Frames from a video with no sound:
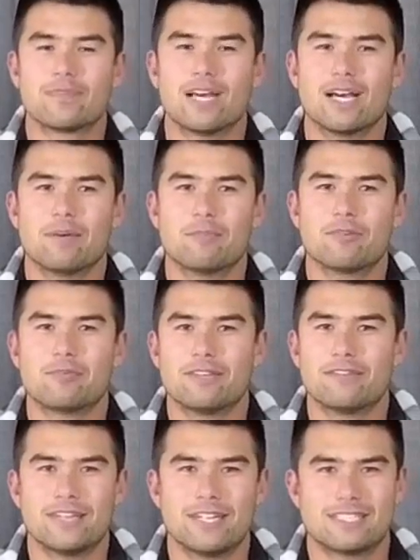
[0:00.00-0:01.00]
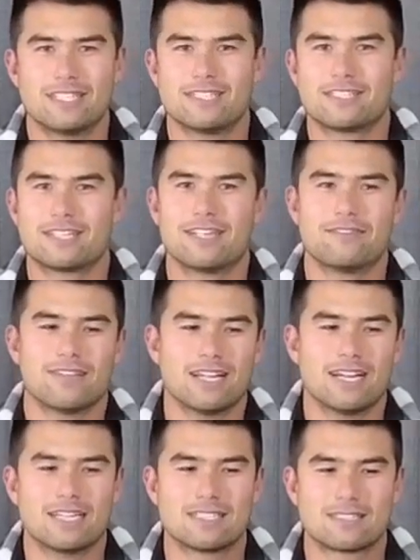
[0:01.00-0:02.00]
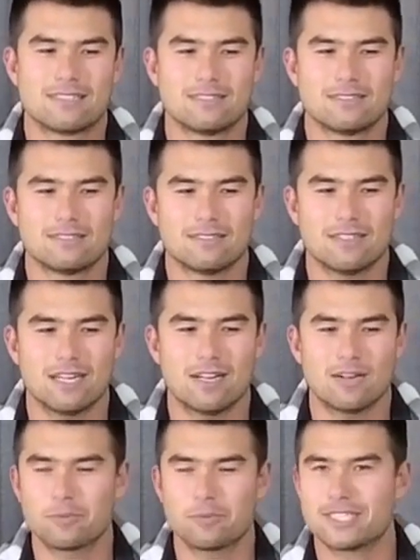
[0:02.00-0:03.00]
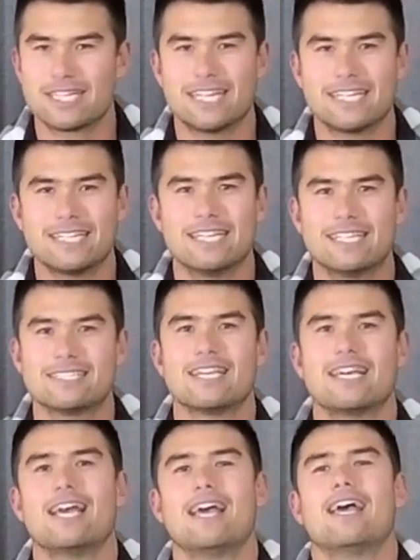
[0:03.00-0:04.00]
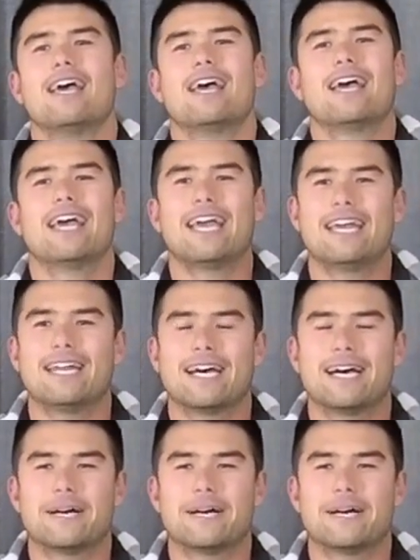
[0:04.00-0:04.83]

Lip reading: I've been in the fitness industry for the last almost 10 years. And